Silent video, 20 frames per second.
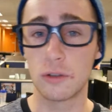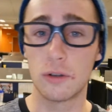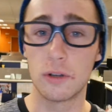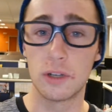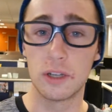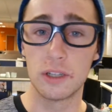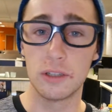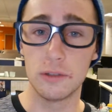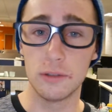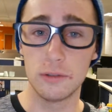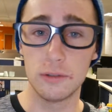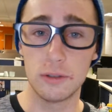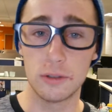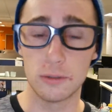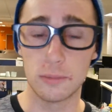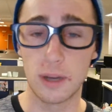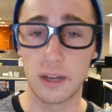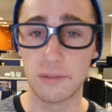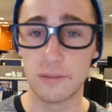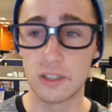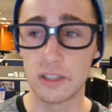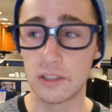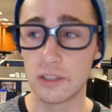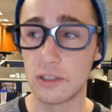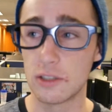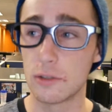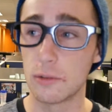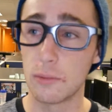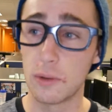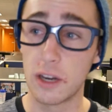on YouTube, obviously.
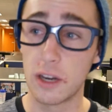So what